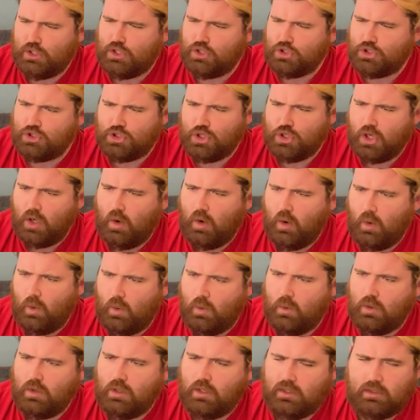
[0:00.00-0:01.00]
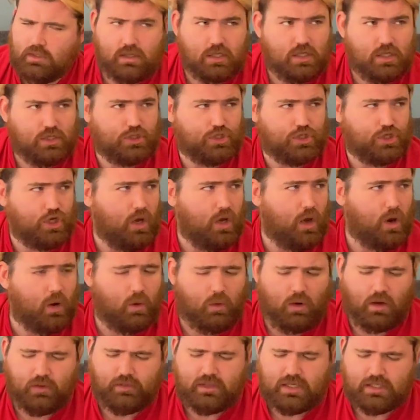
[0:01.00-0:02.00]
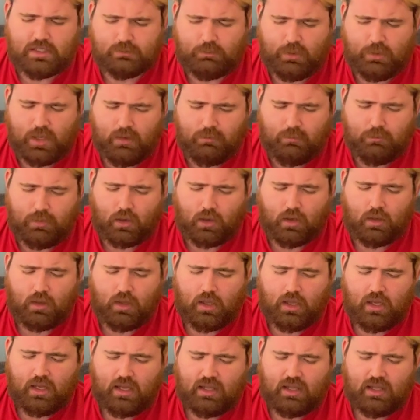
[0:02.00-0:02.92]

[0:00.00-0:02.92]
Your show, this show, all these people,